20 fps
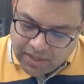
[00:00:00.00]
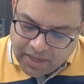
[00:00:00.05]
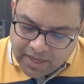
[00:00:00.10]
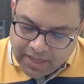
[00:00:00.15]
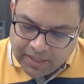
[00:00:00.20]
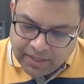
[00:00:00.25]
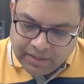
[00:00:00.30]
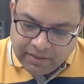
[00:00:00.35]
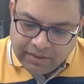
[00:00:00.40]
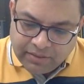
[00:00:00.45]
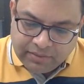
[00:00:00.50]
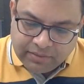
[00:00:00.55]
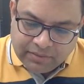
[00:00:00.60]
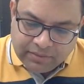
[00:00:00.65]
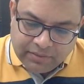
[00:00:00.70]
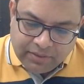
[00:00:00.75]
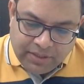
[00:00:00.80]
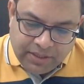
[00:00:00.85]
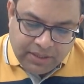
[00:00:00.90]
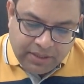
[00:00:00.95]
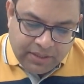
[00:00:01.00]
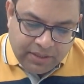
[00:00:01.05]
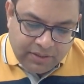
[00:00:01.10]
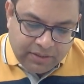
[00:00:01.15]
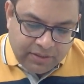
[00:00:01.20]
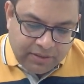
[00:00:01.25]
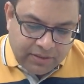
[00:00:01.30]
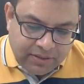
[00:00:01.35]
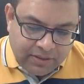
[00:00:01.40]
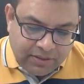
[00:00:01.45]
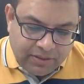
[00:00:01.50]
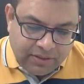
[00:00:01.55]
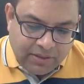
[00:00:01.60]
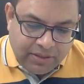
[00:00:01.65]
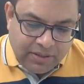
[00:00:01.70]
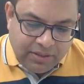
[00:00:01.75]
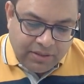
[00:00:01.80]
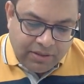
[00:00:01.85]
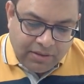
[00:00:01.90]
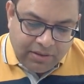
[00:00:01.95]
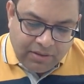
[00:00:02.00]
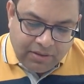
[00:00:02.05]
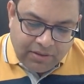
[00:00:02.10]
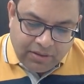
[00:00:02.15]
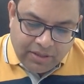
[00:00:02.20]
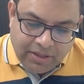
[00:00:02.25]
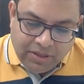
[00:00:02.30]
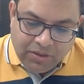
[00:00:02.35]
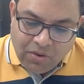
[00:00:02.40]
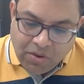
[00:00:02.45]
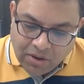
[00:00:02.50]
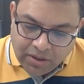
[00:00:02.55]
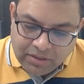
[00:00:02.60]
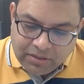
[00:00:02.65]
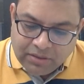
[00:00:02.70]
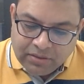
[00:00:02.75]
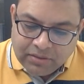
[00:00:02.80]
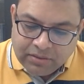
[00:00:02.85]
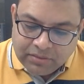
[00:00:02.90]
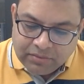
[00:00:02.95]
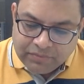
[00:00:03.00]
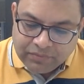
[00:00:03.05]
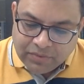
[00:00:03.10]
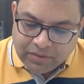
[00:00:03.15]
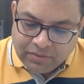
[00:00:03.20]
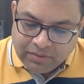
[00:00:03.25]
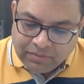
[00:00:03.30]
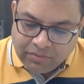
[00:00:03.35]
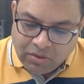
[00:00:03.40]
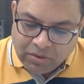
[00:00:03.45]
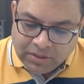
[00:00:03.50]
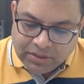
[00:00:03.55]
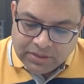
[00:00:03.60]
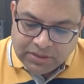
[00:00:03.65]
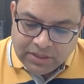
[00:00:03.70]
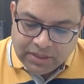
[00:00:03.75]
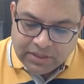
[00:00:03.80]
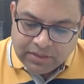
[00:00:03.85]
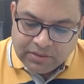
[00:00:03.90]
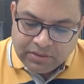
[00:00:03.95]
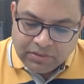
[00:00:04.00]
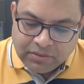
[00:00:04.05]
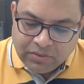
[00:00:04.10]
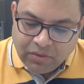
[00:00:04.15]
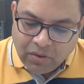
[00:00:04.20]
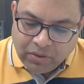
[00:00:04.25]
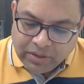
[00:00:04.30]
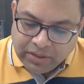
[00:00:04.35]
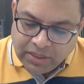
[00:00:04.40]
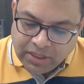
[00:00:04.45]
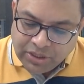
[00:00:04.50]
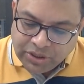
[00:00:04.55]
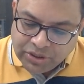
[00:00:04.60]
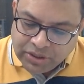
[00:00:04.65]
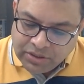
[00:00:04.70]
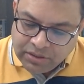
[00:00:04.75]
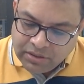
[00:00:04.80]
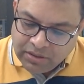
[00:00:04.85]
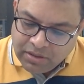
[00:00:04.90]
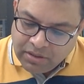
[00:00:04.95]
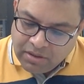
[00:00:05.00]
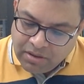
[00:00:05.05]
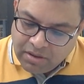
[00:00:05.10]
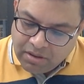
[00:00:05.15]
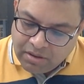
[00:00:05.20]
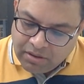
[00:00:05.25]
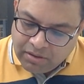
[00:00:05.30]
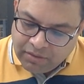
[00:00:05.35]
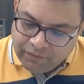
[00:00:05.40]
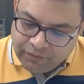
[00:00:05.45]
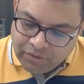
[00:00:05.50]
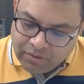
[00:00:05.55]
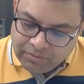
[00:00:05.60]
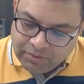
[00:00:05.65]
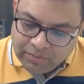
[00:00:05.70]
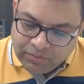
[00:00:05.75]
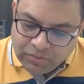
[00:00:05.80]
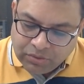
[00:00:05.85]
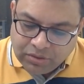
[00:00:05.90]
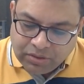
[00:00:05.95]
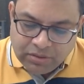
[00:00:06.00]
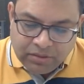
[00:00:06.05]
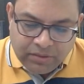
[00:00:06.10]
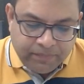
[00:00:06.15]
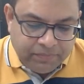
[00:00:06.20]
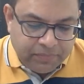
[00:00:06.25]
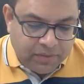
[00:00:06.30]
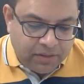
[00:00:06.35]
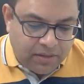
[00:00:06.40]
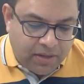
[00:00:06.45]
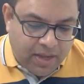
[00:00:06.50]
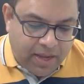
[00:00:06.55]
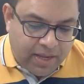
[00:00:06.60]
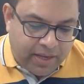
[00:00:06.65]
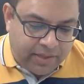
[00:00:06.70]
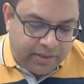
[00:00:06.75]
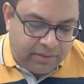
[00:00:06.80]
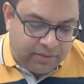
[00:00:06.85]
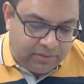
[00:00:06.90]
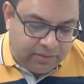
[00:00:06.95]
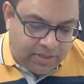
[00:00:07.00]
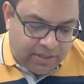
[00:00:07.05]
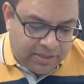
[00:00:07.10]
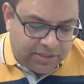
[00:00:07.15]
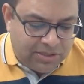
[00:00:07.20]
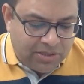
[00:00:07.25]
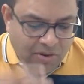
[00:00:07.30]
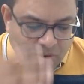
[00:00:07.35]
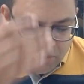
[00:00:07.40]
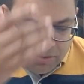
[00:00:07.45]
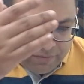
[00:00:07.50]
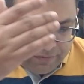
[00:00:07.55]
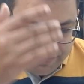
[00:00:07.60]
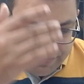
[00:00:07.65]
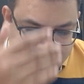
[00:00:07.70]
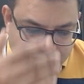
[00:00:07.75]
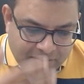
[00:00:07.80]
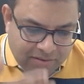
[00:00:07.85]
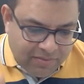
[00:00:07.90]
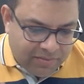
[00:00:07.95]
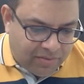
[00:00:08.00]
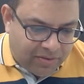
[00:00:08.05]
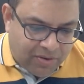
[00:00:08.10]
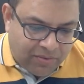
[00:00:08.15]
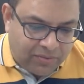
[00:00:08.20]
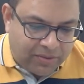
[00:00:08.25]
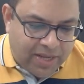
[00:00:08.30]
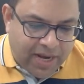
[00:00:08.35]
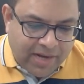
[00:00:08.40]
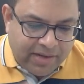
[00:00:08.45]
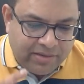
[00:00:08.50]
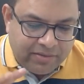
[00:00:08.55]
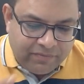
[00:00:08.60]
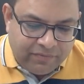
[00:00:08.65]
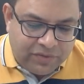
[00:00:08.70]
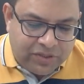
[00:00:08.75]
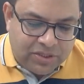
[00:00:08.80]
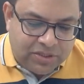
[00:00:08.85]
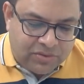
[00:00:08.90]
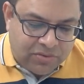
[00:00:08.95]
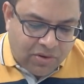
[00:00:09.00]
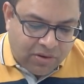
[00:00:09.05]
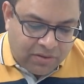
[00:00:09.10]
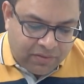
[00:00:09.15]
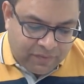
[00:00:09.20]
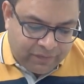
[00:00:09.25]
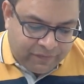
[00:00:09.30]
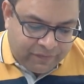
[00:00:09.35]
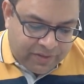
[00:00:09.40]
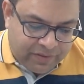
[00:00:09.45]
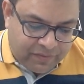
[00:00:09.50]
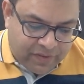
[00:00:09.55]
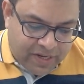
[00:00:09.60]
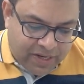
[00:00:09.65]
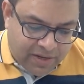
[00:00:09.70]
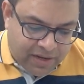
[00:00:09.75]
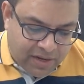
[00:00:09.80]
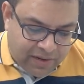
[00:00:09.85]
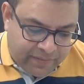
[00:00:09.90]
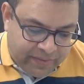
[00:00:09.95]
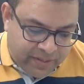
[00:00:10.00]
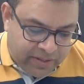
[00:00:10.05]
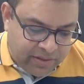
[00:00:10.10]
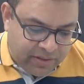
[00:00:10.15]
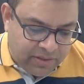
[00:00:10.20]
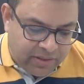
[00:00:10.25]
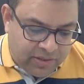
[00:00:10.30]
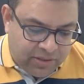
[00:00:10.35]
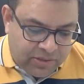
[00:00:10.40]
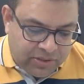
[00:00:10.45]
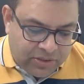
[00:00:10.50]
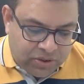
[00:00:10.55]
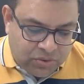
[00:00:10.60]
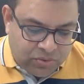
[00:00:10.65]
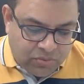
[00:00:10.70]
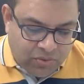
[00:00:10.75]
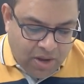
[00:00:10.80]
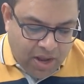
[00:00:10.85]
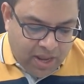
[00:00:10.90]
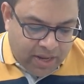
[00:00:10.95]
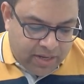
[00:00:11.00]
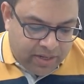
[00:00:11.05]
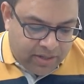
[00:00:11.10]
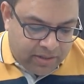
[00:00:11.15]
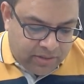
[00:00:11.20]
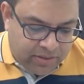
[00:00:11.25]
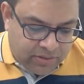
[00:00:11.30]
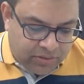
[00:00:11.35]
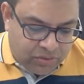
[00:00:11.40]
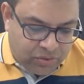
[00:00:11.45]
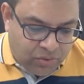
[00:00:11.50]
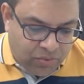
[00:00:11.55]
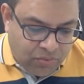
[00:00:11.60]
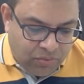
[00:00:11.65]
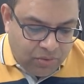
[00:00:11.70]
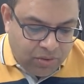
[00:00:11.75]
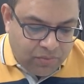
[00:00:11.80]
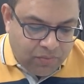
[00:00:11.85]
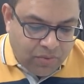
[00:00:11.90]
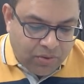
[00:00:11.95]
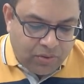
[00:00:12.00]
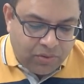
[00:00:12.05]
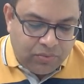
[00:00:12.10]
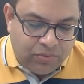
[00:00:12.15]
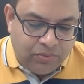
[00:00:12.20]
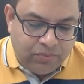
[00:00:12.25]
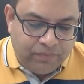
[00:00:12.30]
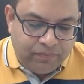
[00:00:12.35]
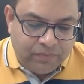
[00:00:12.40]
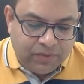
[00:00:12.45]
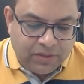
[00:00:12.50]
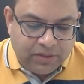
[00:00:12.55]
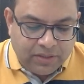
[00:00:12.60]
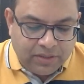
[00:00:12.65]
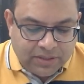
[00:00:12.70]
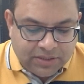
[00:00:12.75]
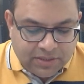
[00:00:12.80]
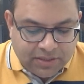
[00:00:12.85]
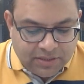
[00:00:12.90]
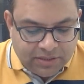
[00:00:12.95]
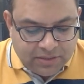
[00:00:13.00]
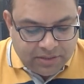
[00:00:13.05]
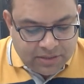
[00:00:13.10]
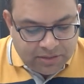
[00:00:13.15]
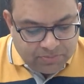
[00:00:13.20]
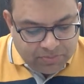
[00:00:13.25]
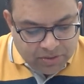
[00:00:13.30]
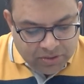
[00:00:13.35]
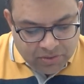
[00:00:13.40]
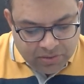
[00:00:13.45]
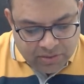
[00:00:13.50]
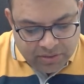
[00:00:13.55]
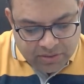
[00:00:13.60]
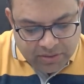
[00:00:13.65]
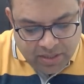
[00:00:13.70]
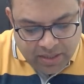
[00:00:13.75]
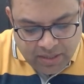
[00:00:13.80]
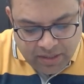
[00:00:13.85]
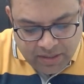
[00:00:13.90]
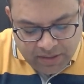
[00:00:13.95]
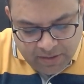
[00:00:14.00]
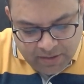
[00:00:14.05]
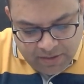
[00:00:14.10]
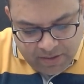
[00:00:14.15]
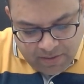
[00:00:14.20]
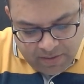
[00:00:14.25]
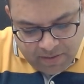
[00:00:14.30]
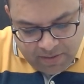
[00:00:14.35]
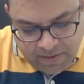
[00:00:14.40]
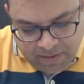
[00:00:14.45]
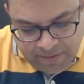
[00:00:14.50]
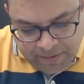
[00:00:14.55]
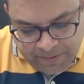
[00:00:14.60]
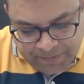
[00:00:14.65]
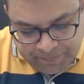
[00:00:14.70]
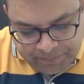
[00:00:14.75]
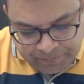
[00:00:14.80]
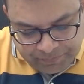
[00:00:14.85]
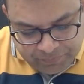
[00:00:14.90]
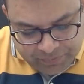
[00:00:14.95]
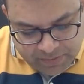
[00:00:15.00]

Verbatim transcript: and uh, he he he got the uh, monastic uh, ordination uh, from the Buddha. And there is lot of thing around that which is not very relevant. So I don't want to discuss this particular thing. Um,